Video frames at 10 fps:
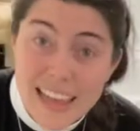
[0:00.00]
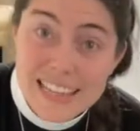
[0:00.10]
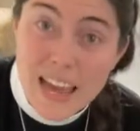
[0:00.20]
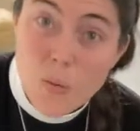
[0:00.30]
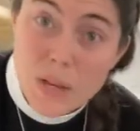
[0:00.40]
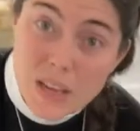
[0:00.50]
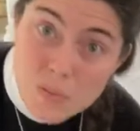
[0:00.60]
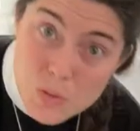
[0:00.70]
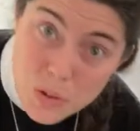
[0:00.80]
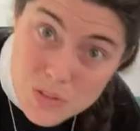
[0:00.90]
And now we
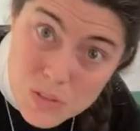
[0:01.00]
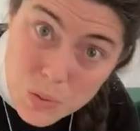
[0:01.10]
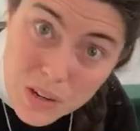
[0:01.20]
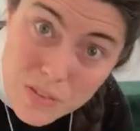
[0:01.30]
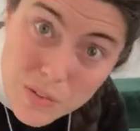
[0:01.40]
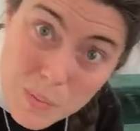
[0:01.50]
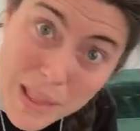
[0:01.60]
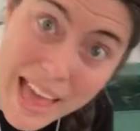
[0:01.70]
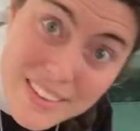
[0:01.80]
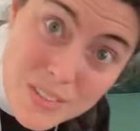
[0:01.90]
come to our story from
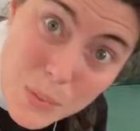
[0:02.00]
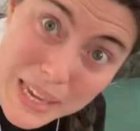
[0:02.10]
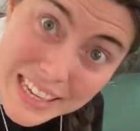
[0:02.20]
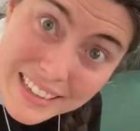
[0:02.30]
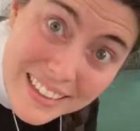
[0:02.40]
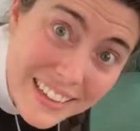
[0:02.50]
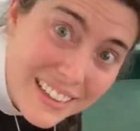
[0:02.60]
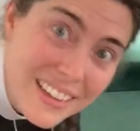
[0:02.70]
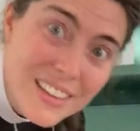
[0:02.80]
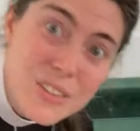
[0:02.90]
last week.
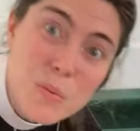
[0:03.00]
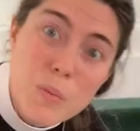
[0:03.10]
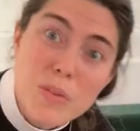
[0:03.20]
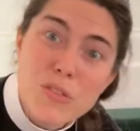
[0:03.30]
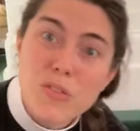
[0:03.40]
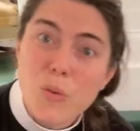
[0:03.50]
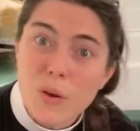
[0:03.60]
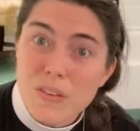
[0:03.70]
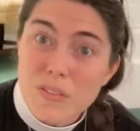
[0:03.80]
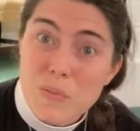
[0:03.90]
Remember the
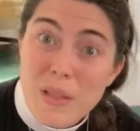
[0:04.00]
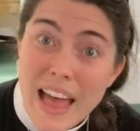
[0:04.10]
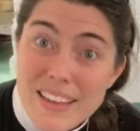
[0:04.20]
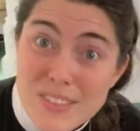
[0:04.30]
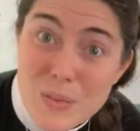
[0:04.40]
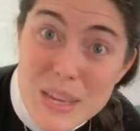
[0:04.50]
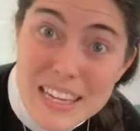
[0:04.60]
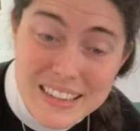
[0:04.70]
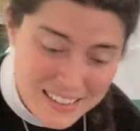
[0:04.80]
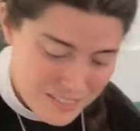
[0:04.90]
story from last week?